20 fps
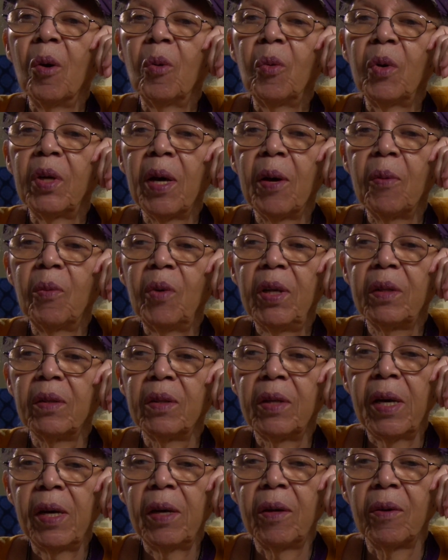When I
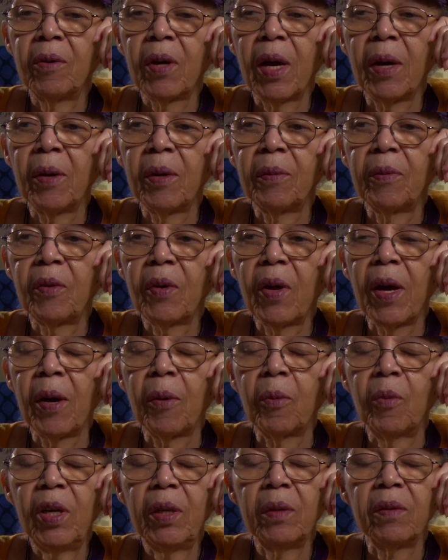went down, I
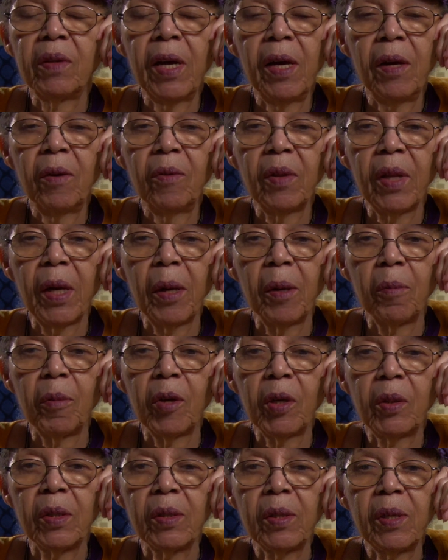went down there
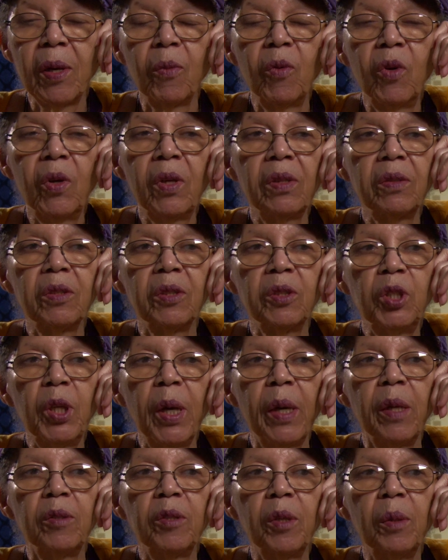because I wanted to
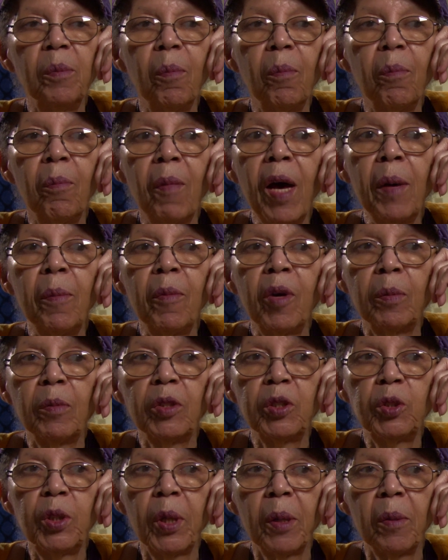change my
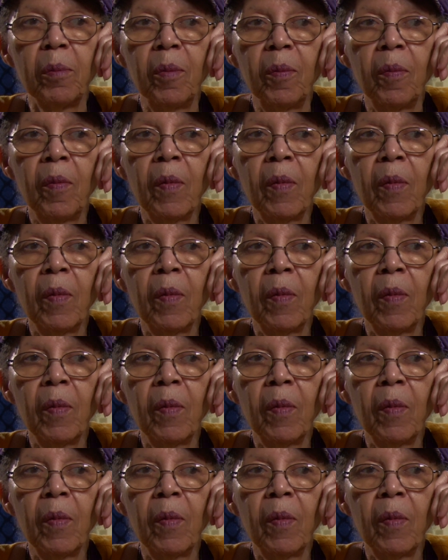membership.